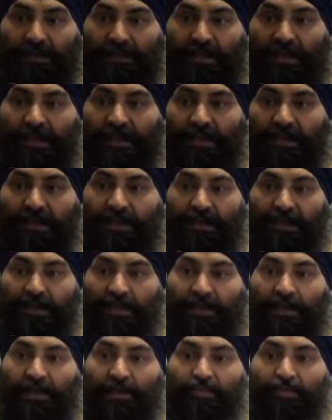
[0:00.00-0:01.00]
Okay?
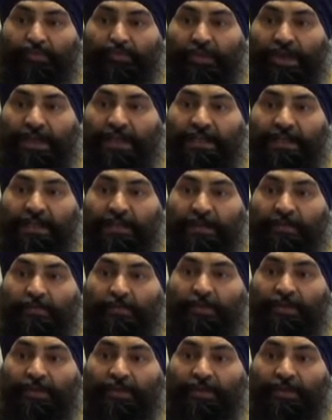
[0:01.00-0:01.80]
Right now,